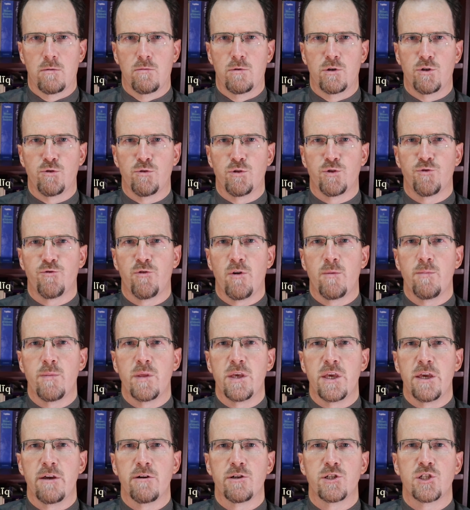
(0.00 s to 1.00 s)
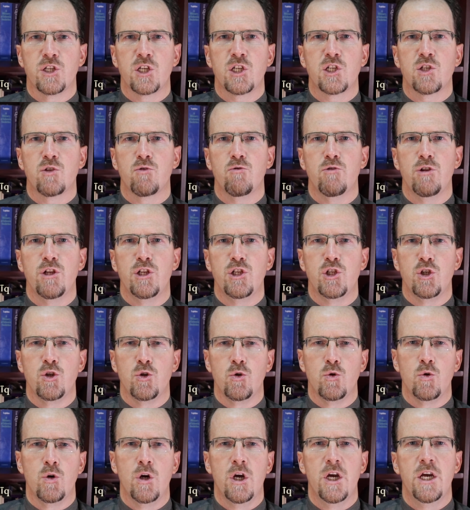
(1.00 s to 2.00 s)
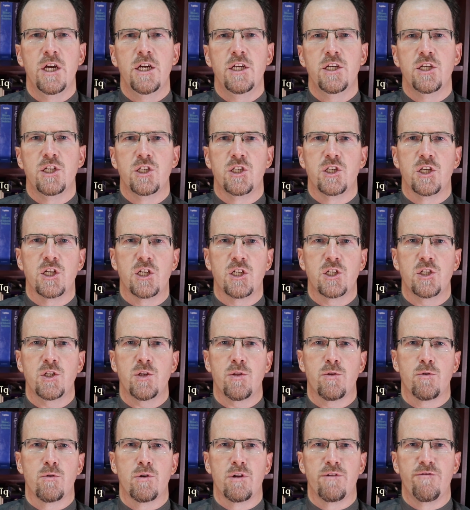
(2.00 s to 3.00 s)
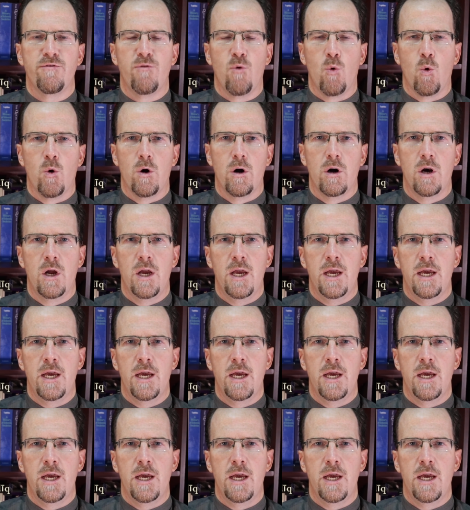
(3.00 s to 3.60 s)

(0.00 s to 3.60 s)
which was from the year 632 to 634.